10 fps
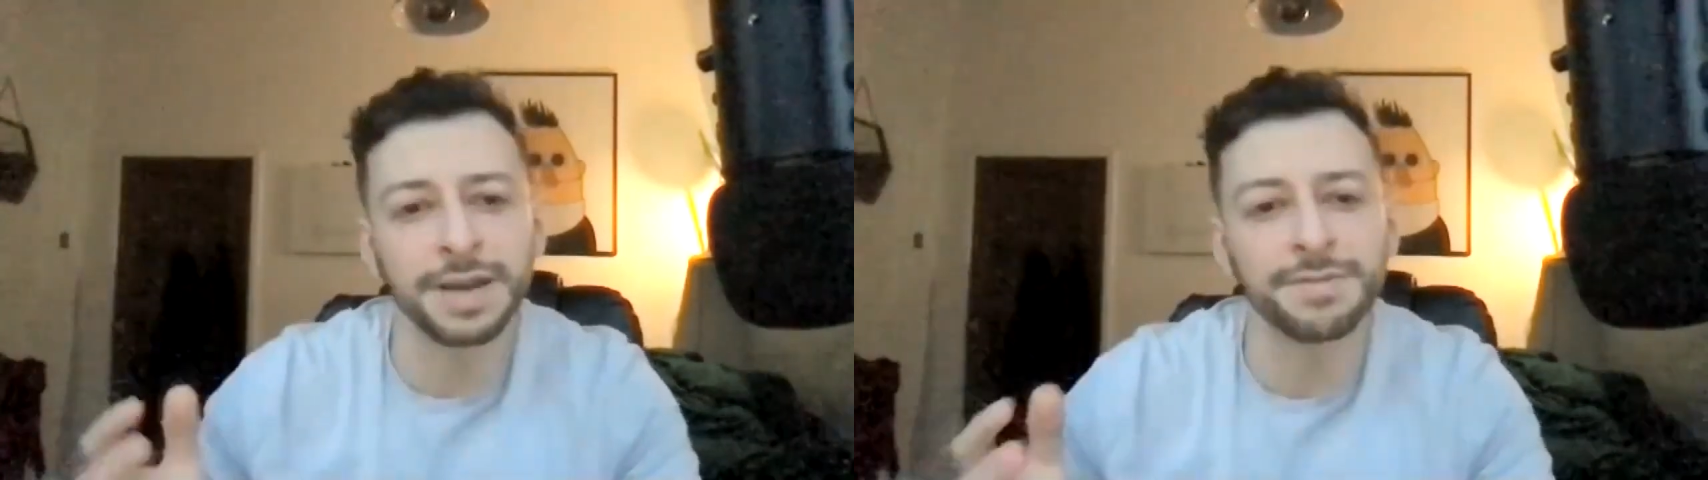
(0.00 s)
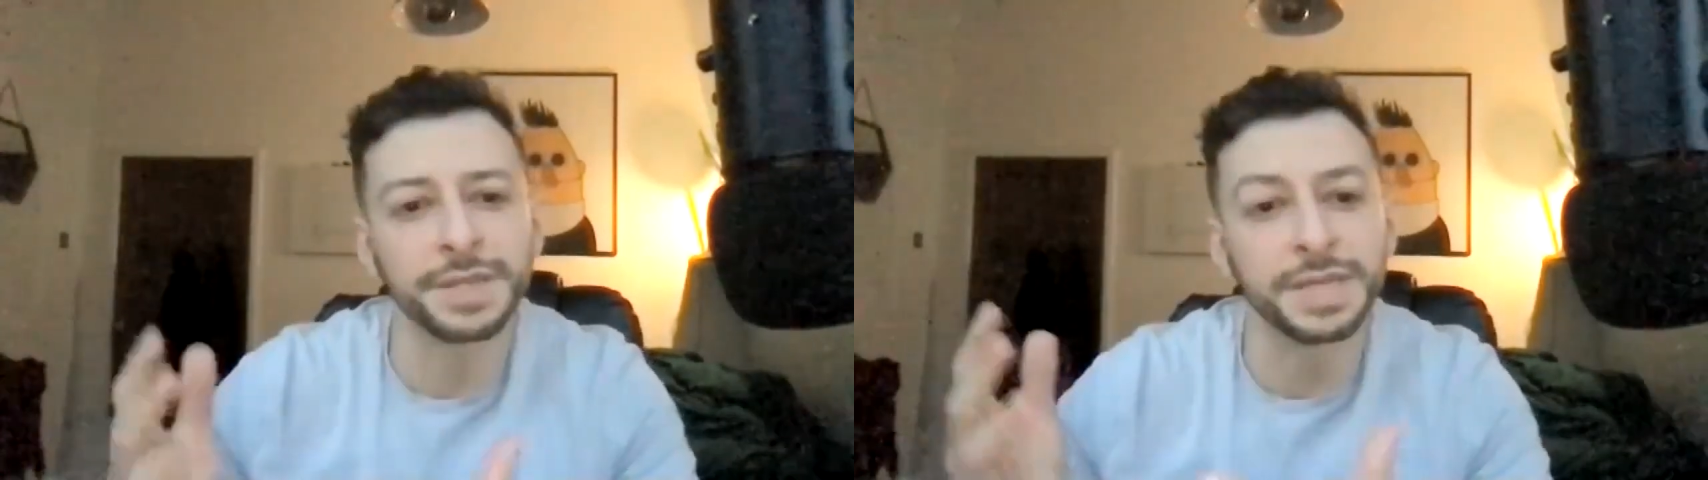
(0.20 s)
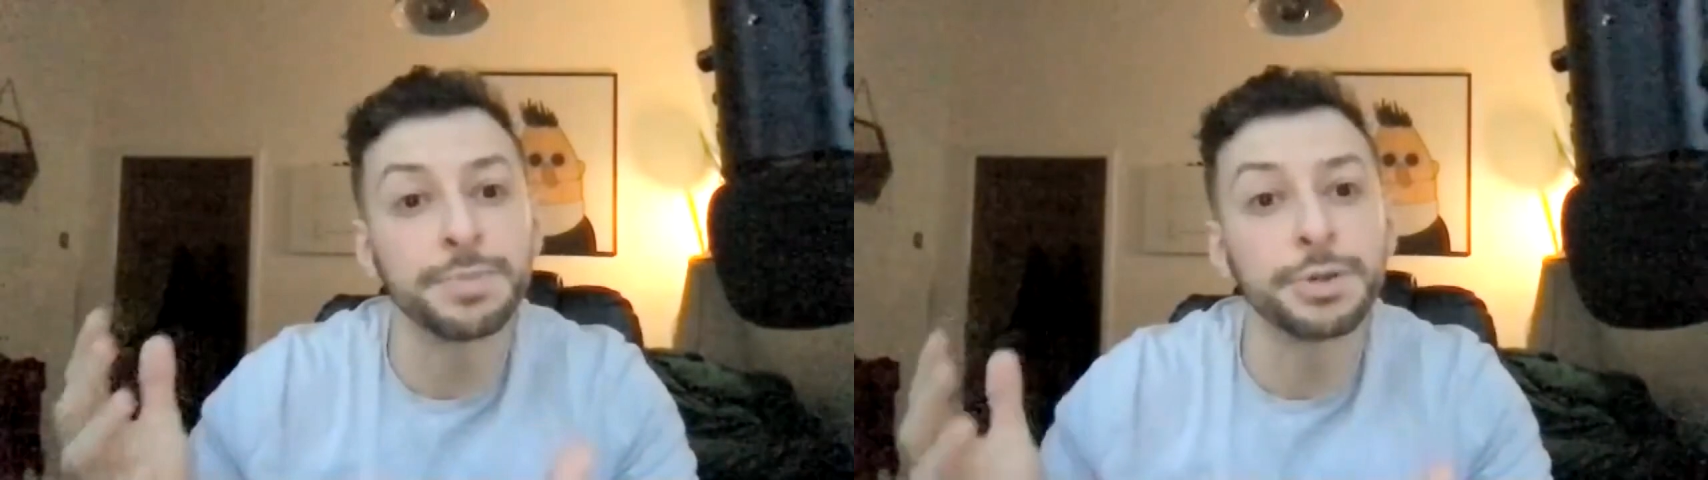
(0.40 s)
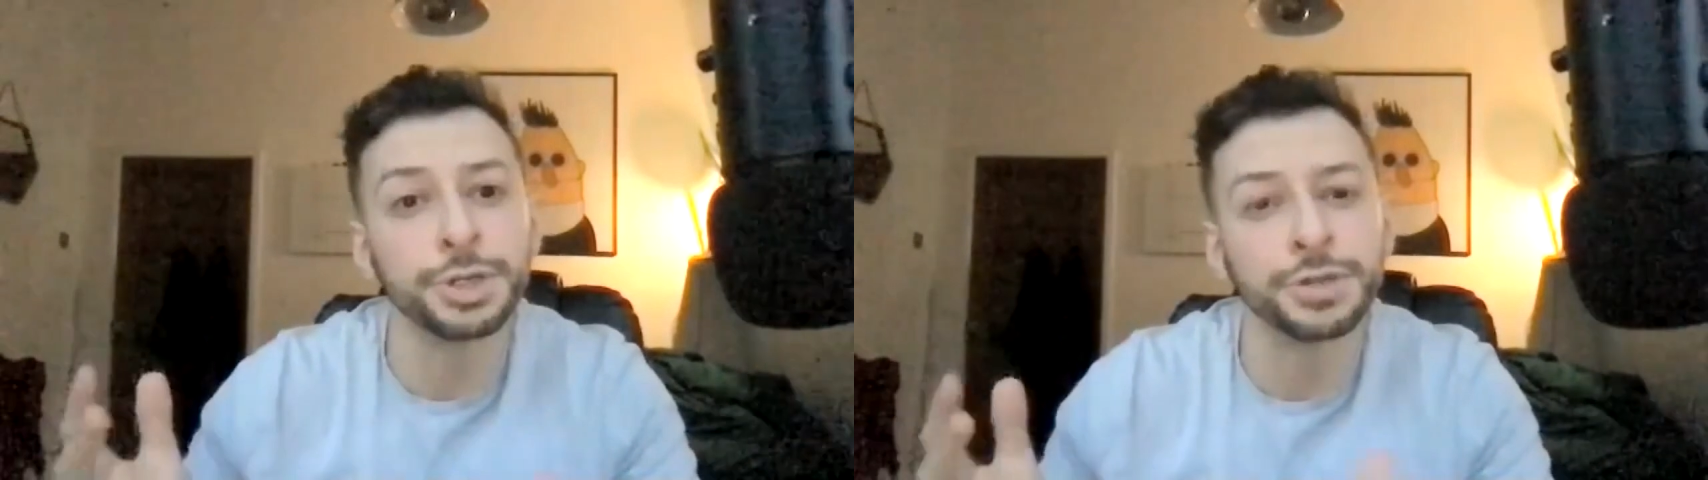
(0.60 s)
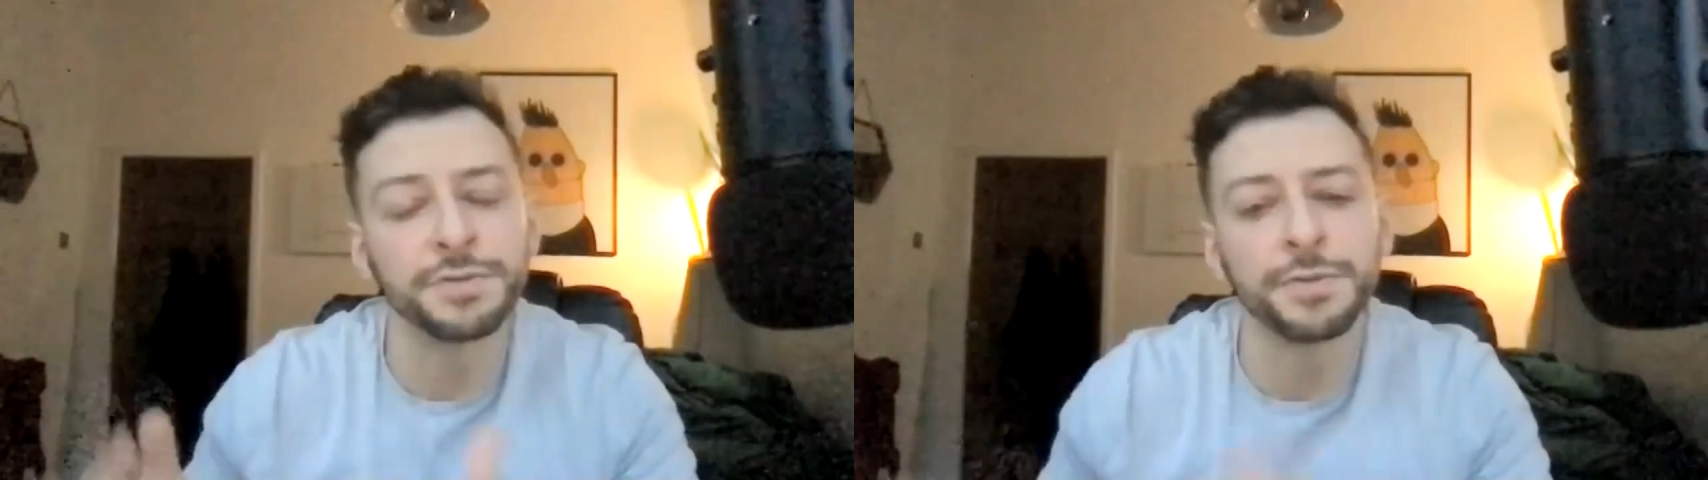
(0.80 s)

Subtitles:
have this emergent